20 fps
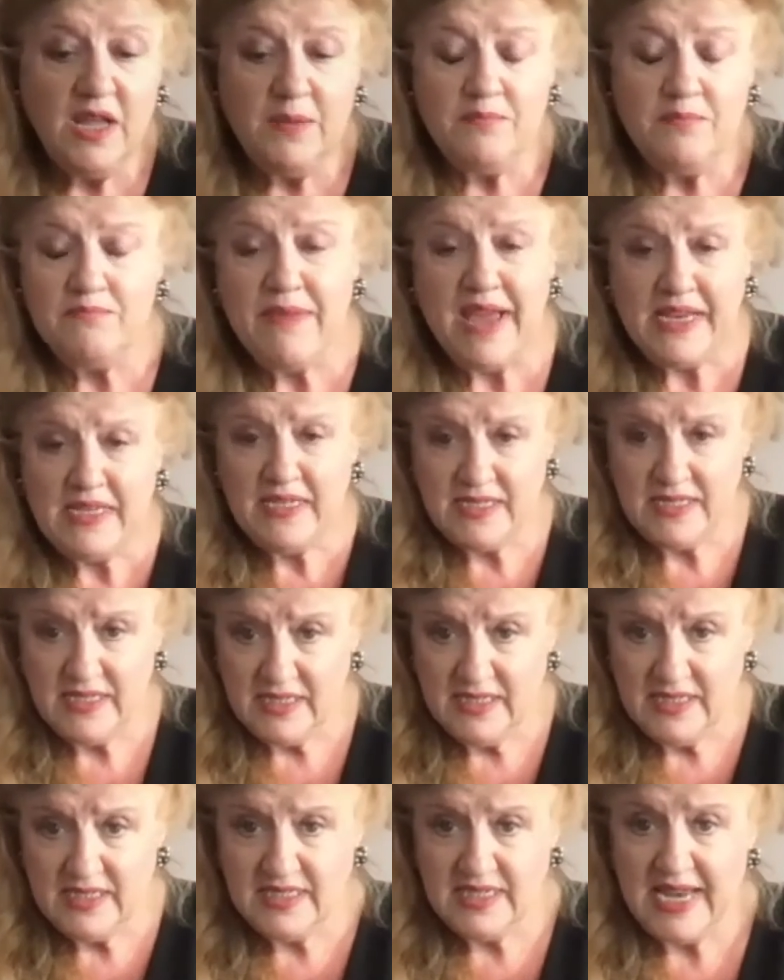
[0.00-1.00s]

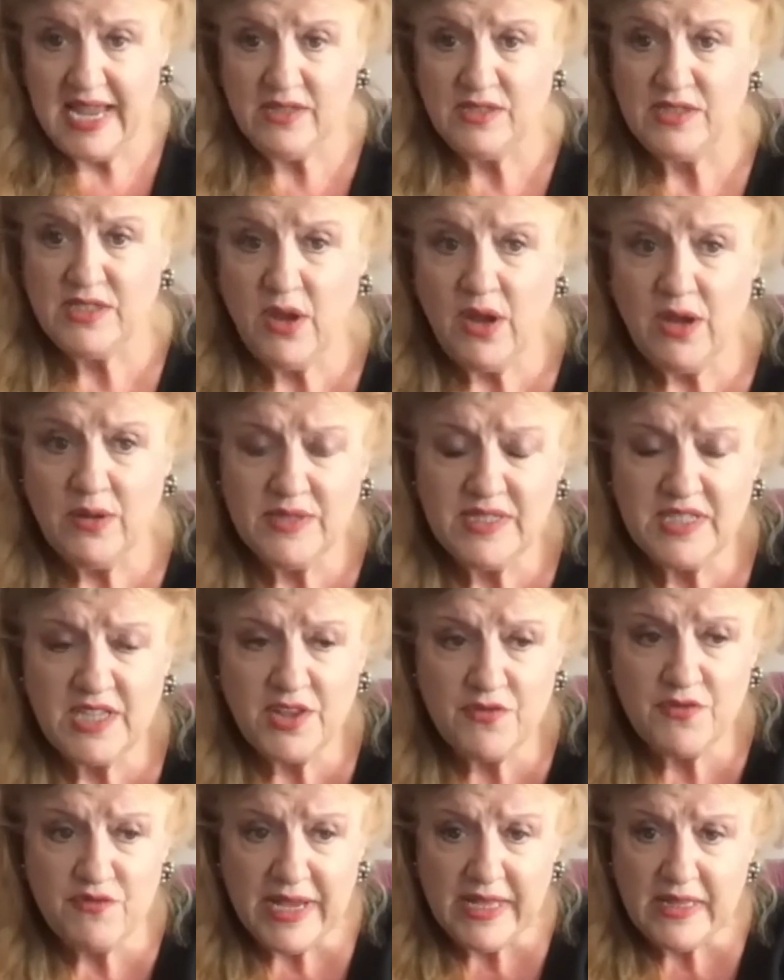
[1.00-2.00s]
medicines now. So I was
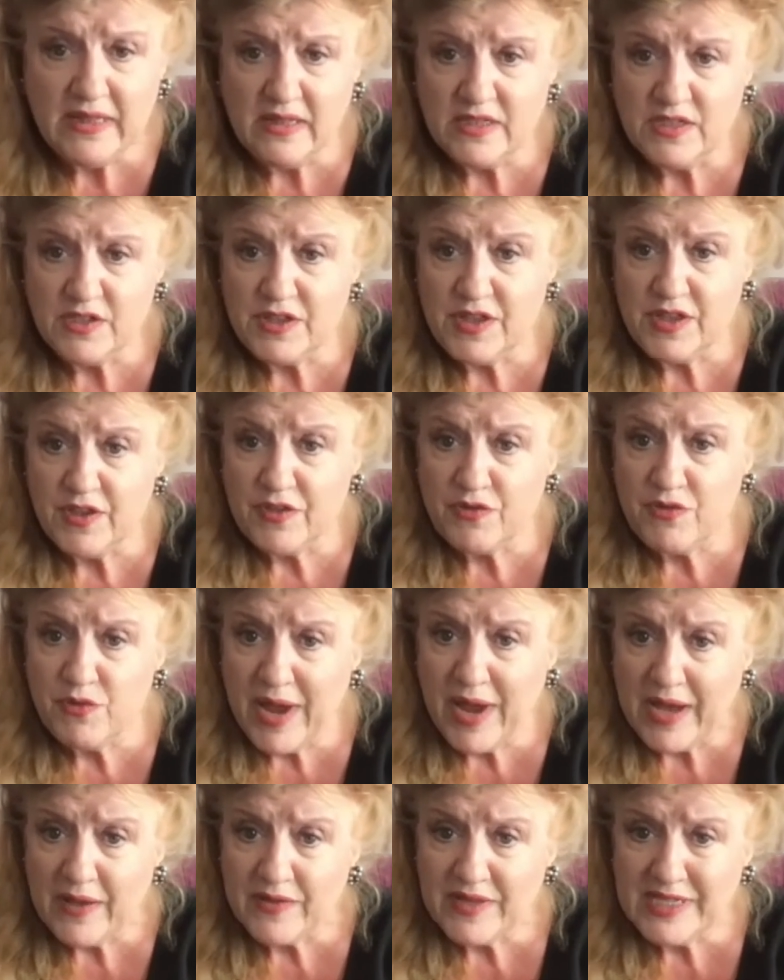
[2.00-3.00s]
thrilled that
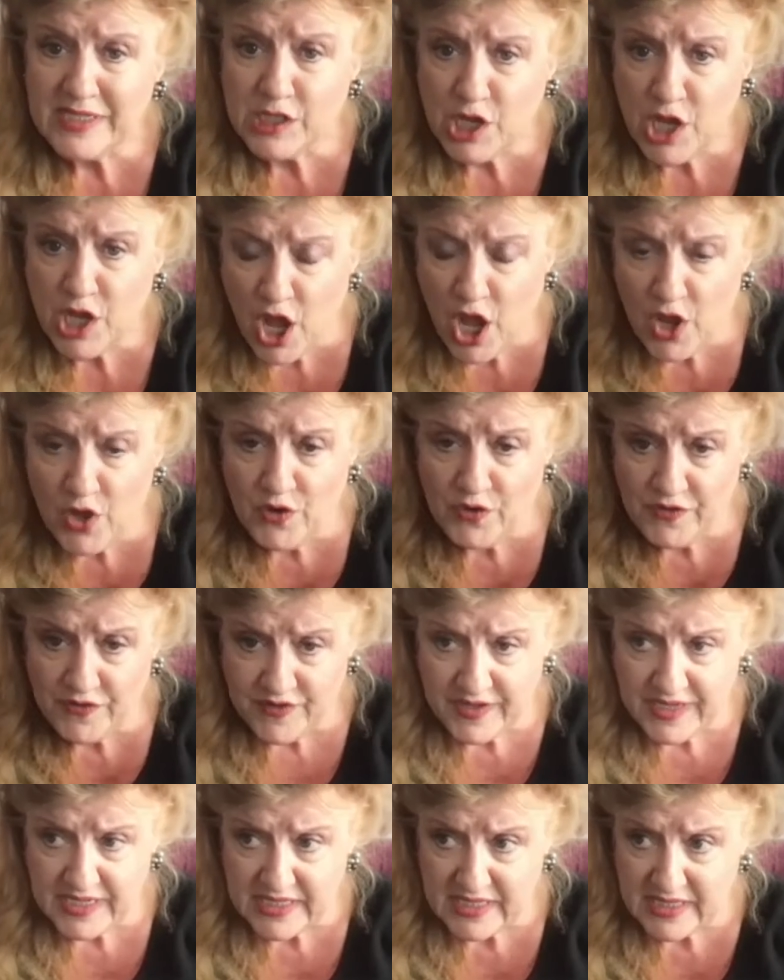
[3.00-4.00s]
throughout this
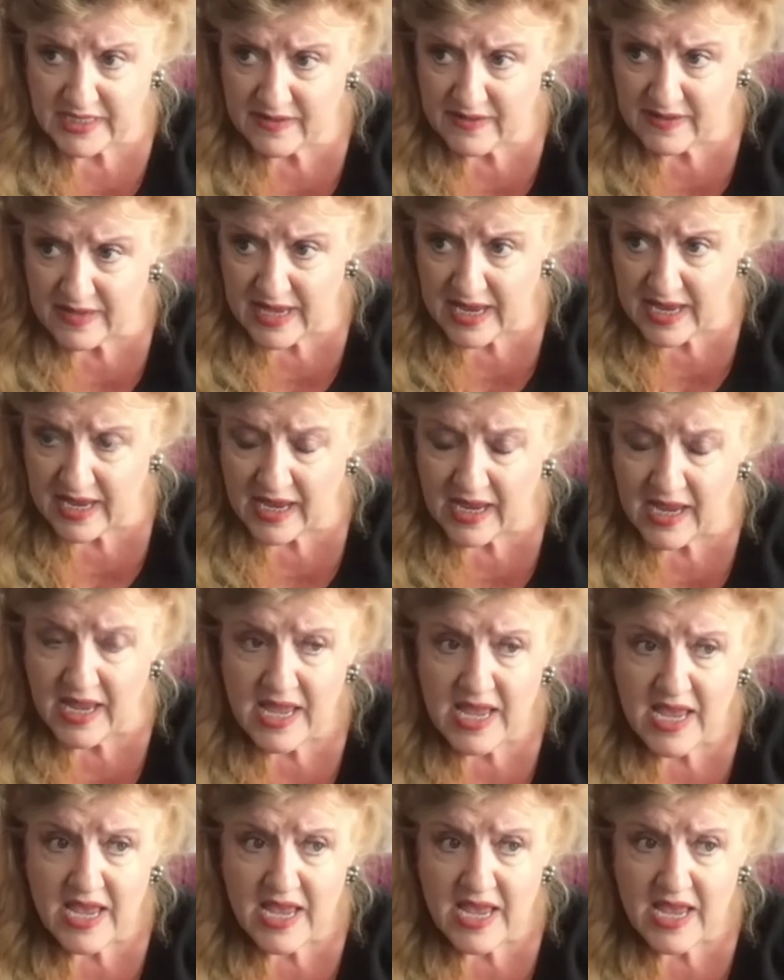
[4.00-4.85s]
COVID thing,